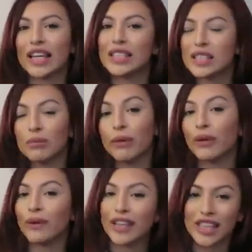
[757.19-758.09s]

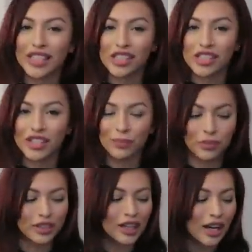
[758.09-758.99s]
intimate relationship
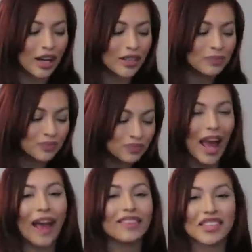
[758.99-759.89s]
with god
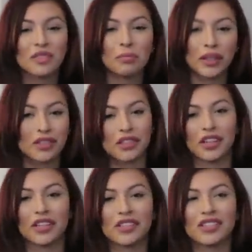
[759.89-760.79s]
at this big
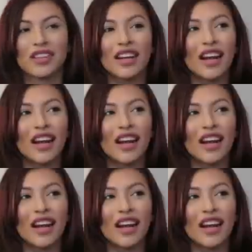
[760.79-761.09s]
church